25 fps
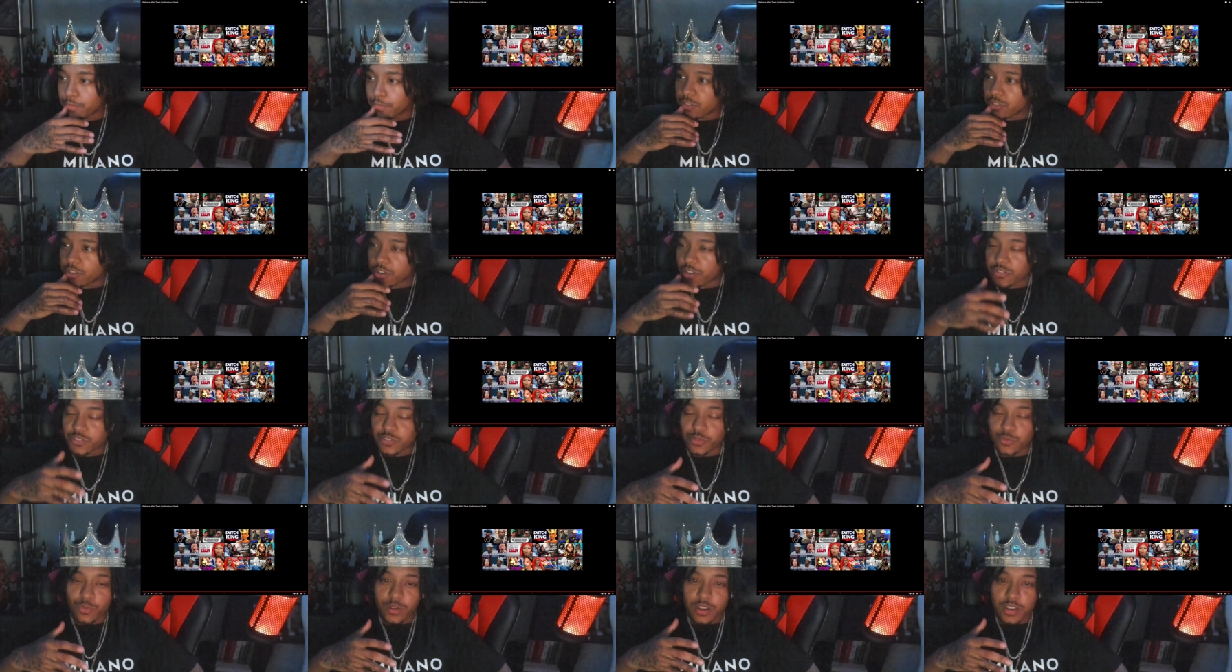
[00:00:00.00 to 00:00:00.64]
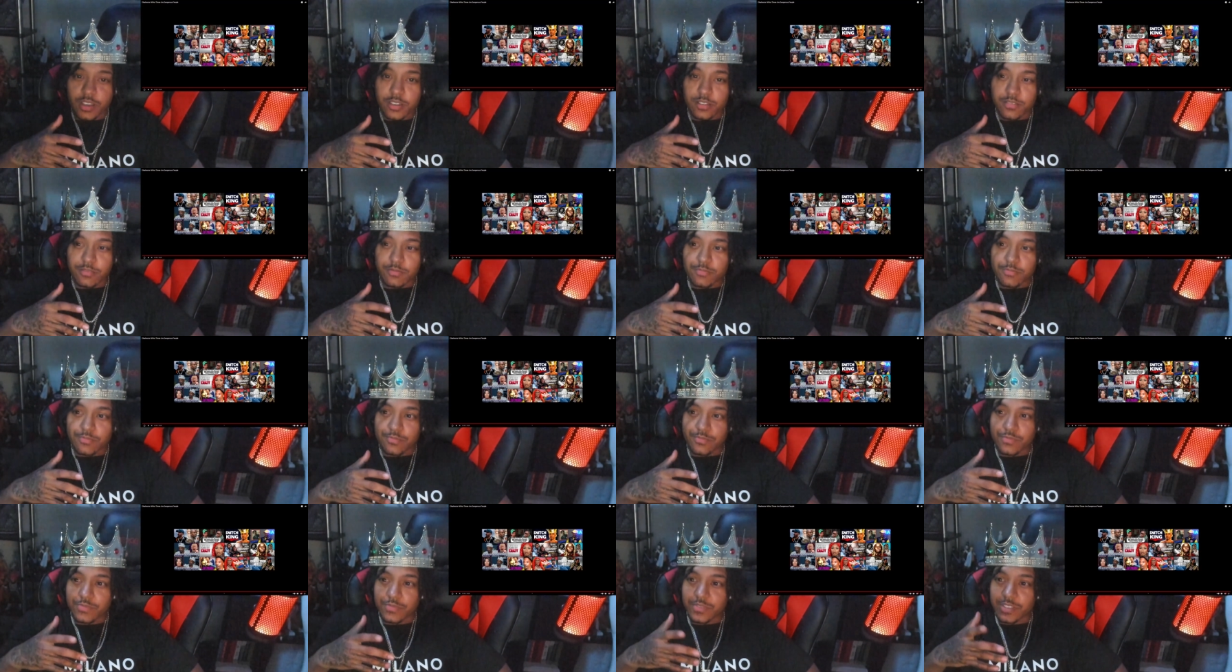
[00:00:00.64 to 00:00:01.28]
Charleston White
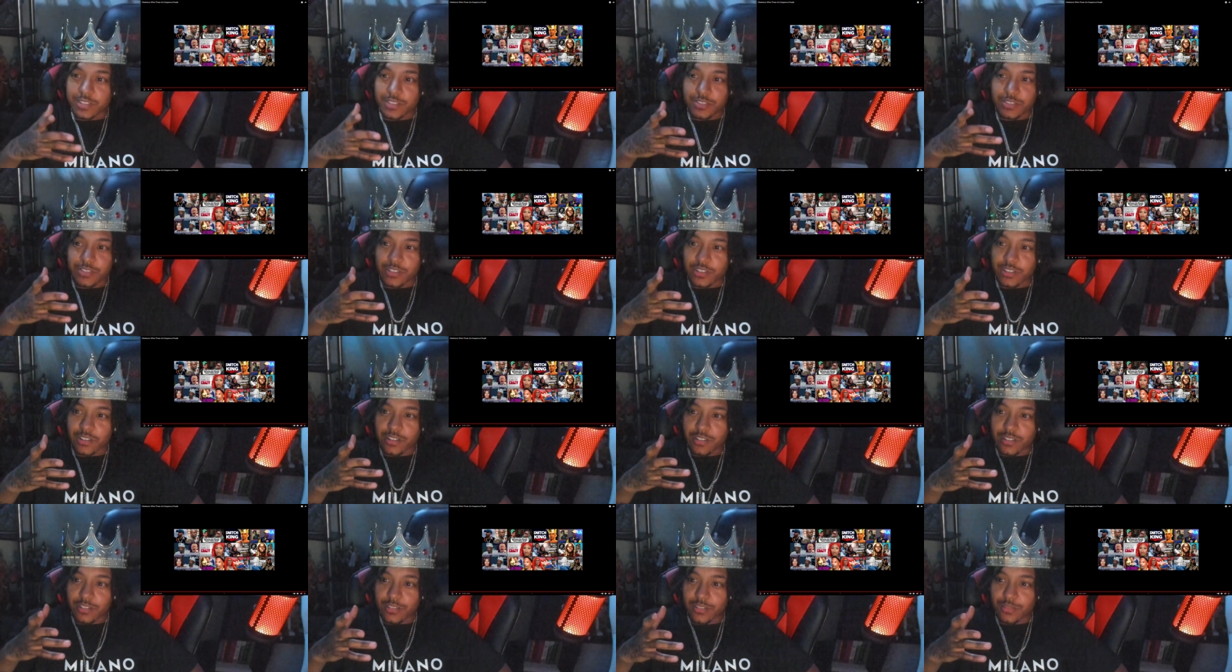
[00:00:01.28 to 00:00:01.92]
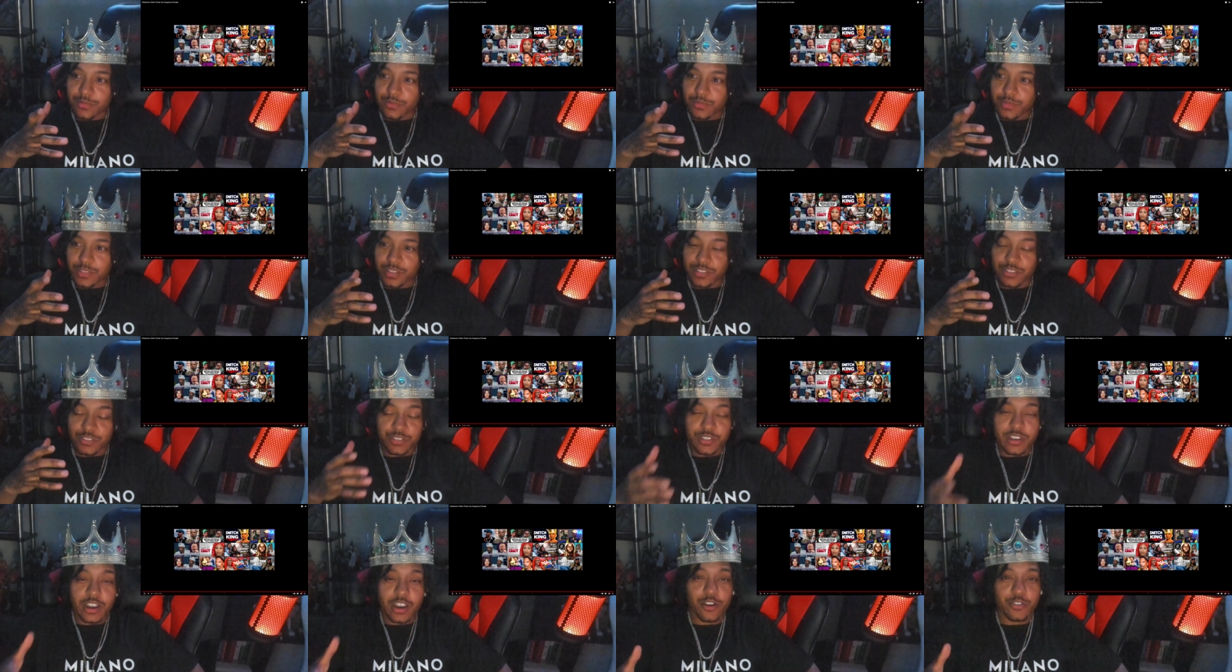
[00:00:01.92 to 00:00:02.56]
is he's
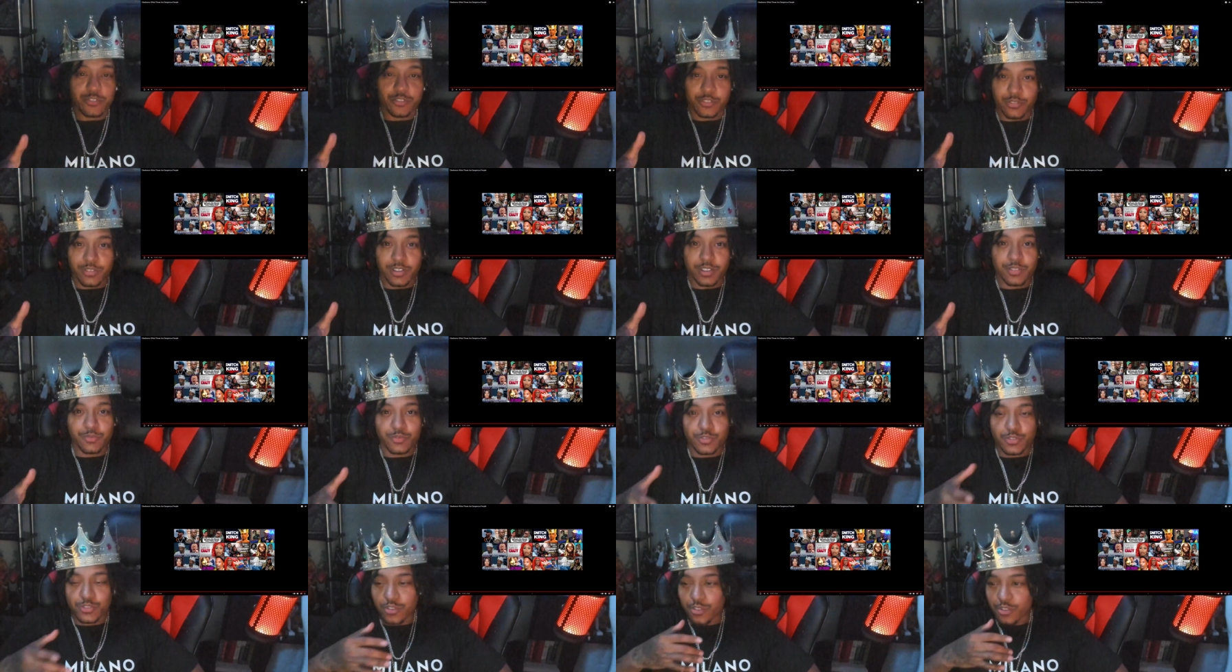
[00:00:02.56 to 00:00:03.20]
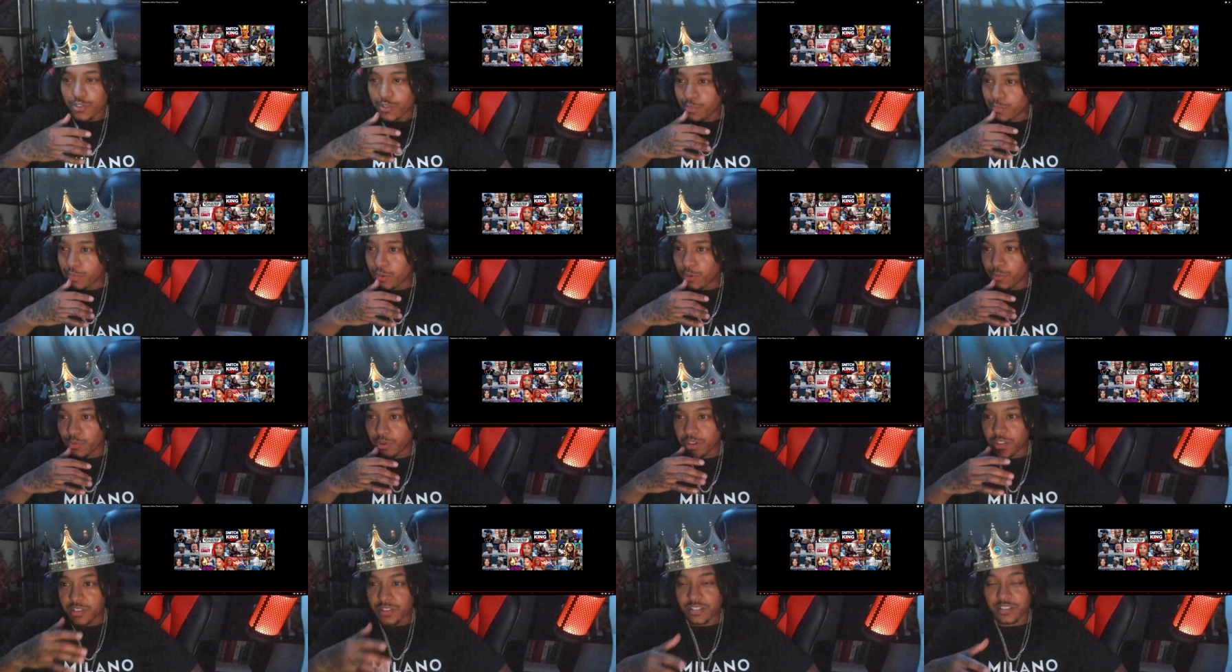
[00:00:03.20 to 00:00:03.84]
a character, that's for sure. But
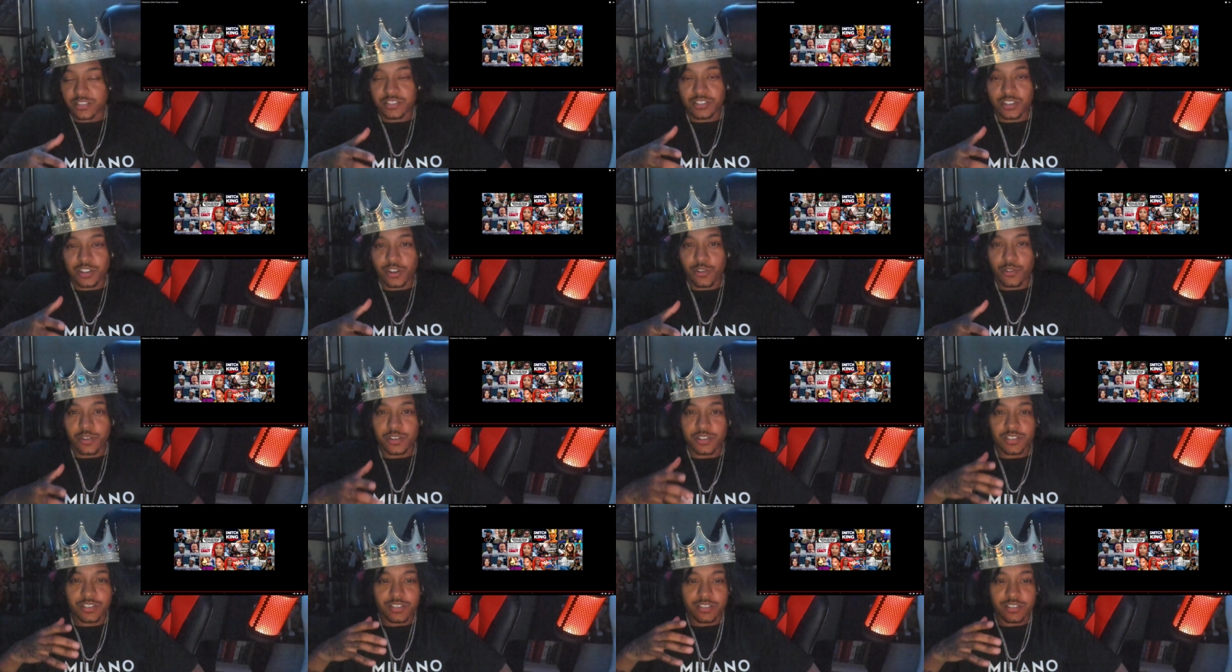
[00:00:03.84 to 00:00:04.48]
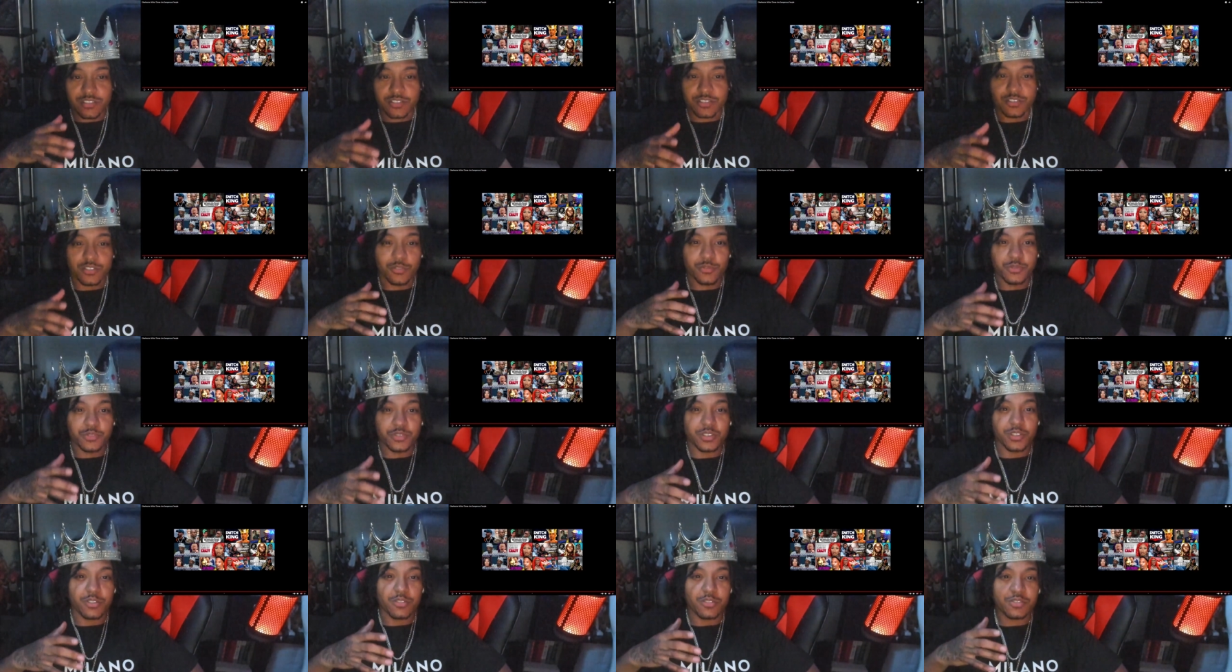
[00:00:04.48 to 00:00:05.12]
when he gets serious, he is so
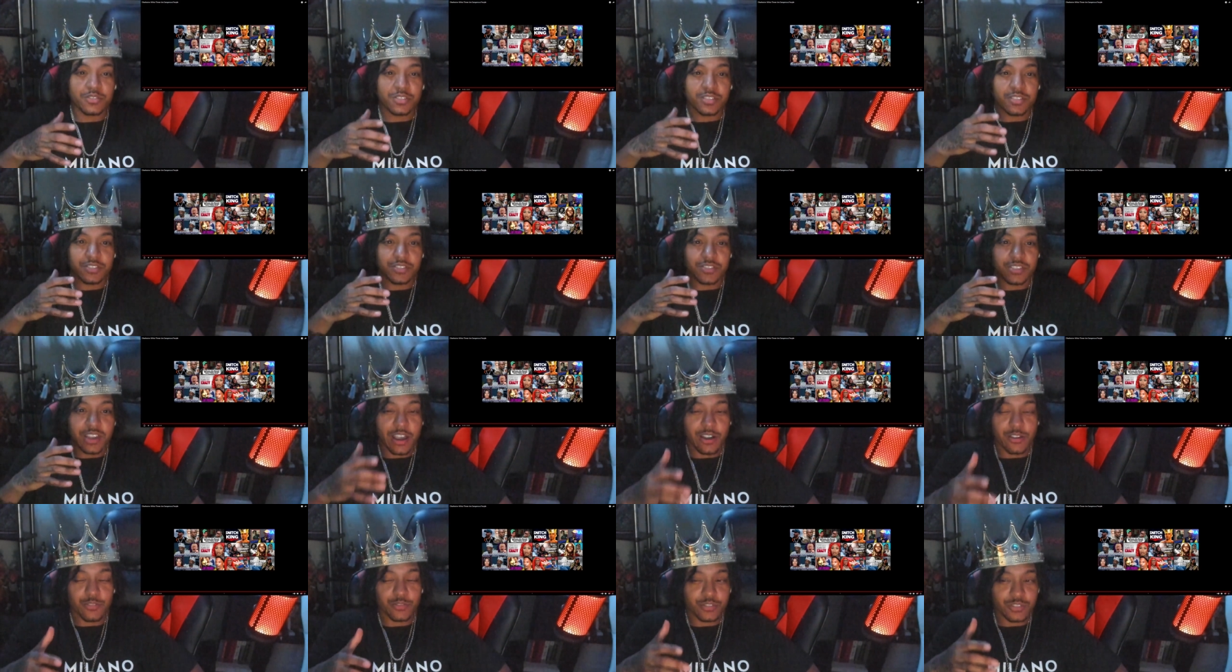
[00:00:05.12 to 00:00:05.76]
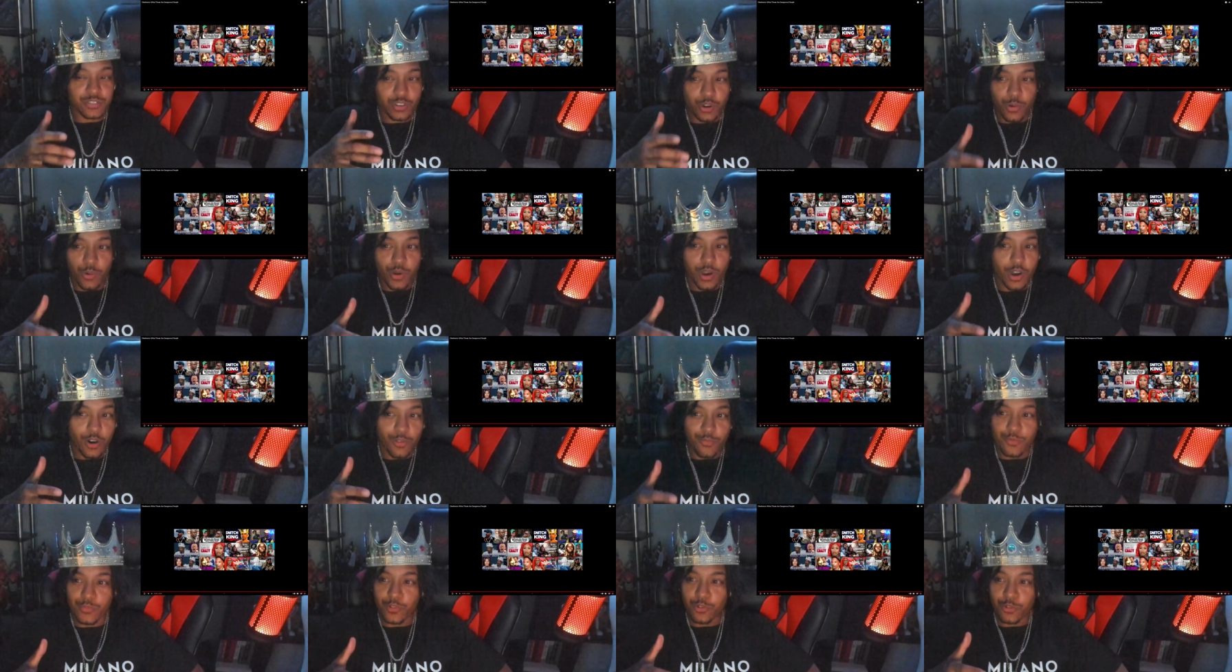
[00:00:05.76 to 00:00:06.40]
serious. He sounds so
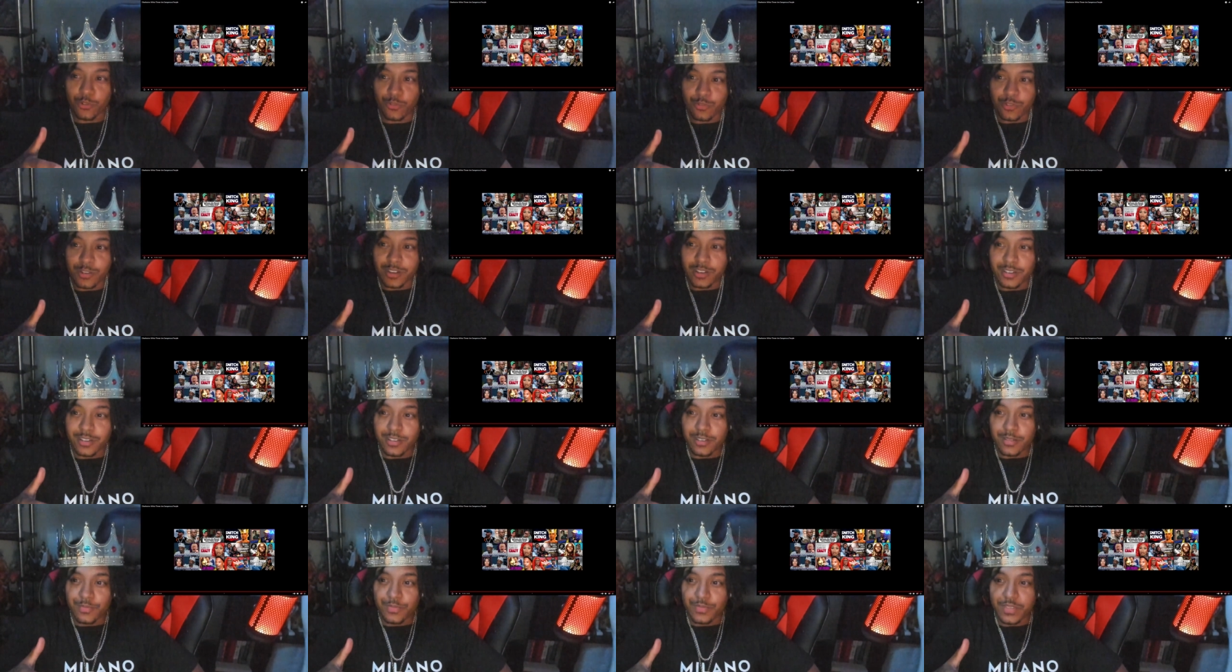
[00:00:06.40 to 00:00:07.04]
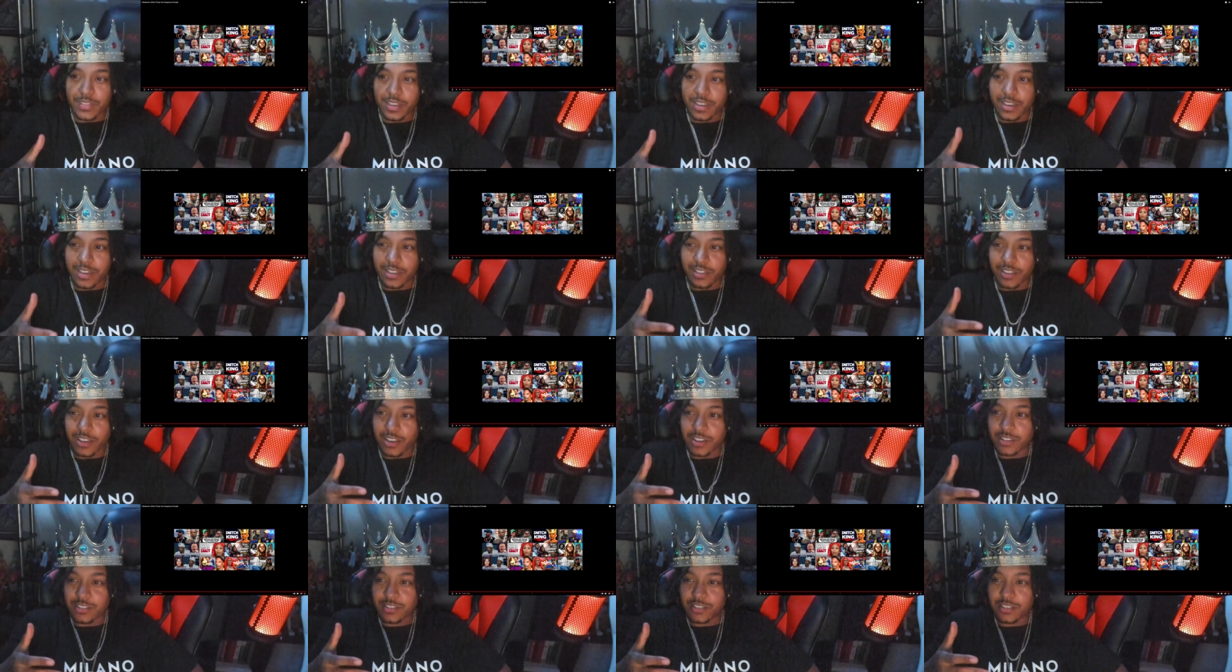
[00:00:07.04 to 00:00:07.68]
helpful, and,
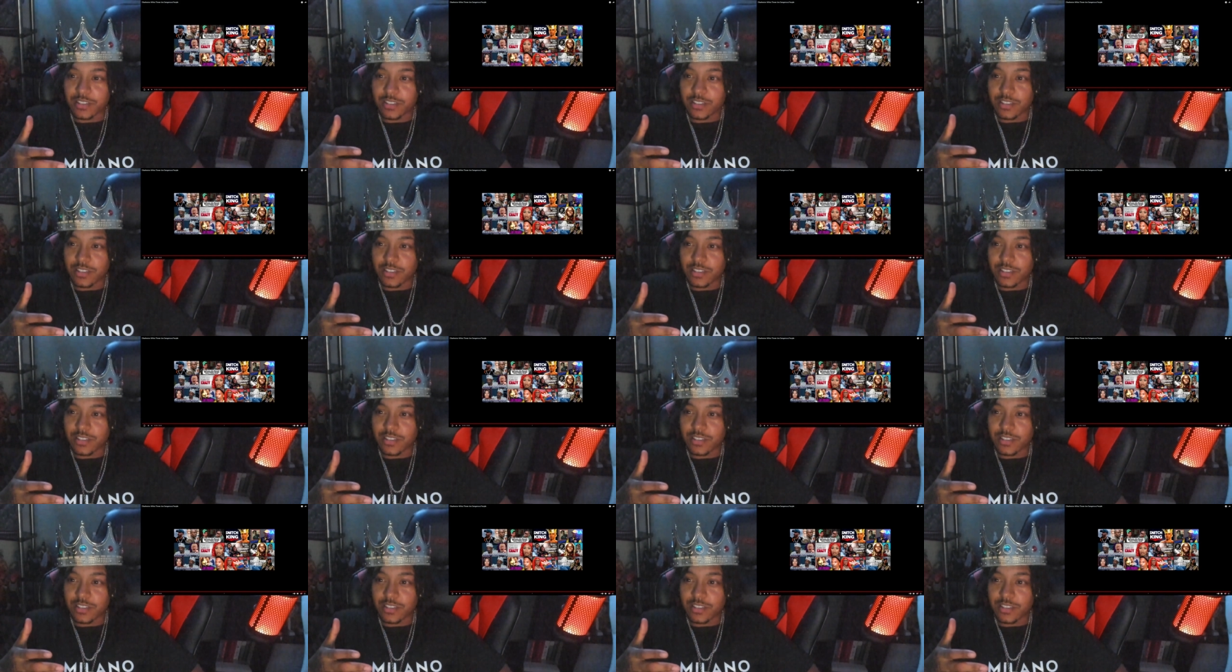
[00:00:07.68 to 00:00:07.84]
like,